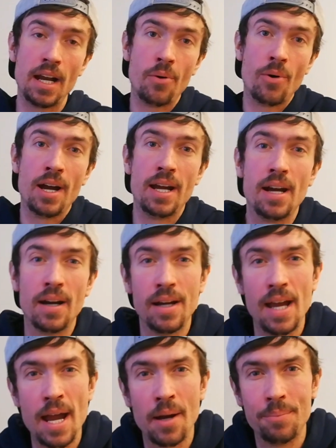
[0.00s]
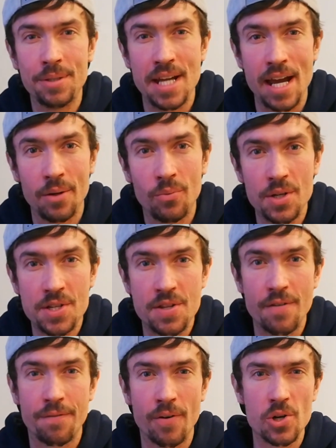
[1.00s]
Anyway, M10 was
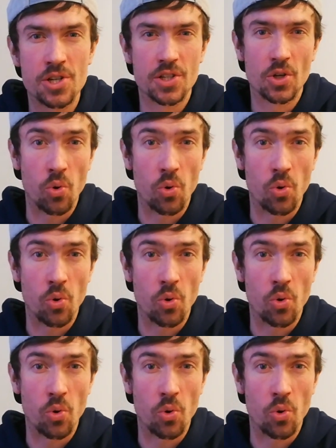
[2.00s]
the first